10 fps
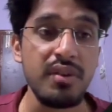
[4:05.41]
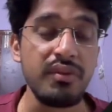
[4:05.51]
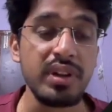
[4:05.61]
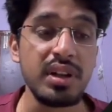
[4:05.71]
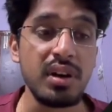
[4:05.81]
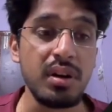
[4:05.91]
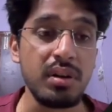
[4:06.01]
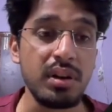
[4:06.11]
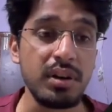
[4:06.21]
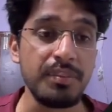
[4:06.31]
within
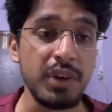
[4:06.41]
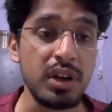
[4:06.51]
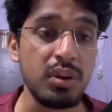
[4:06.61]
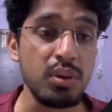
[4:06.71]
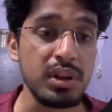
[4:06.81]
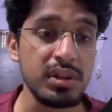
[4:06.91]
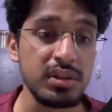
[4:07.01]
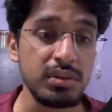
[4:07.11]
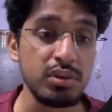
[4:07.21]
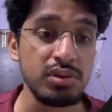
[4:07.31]
our
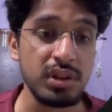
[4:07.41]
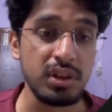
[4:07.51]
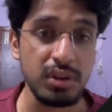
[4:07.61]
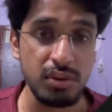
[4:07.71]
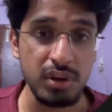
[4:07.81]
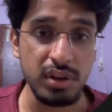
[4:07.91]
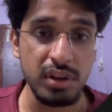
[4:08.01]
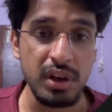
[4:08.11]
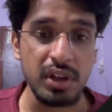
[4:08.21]
controllers, user controller.